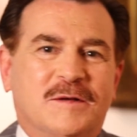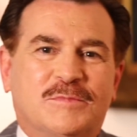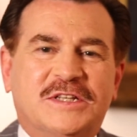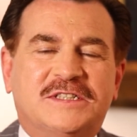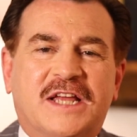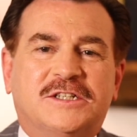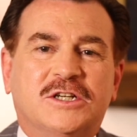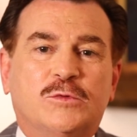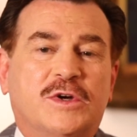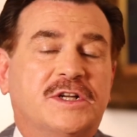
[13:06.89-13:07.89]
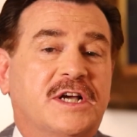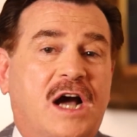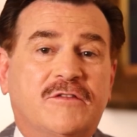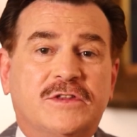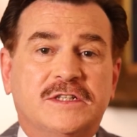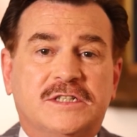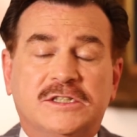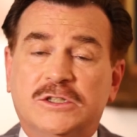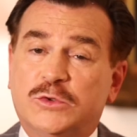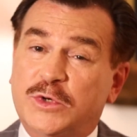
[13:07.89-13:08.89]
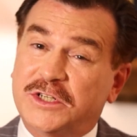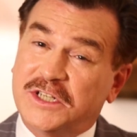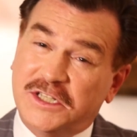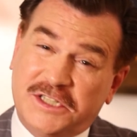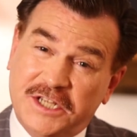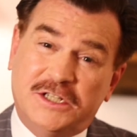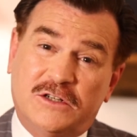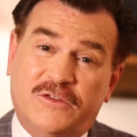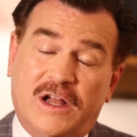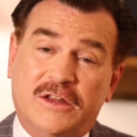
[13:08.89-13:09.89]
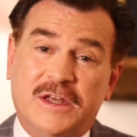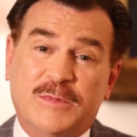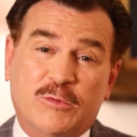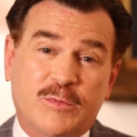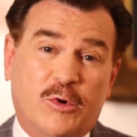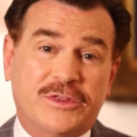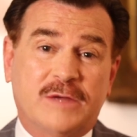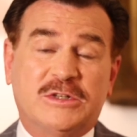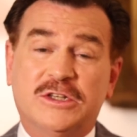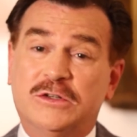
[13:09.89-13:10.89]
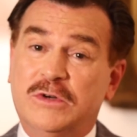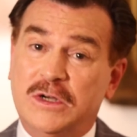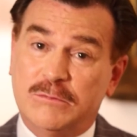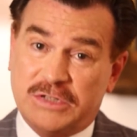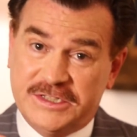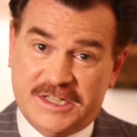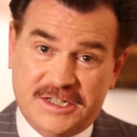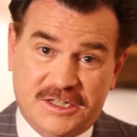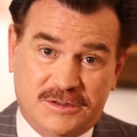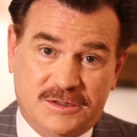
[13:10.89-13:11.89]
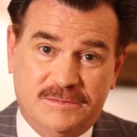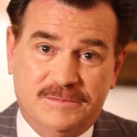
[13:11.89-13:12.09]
Please stay tuned. We're going to cover these issues. We're going to continue to follow them and report them to you. Please stay tuned.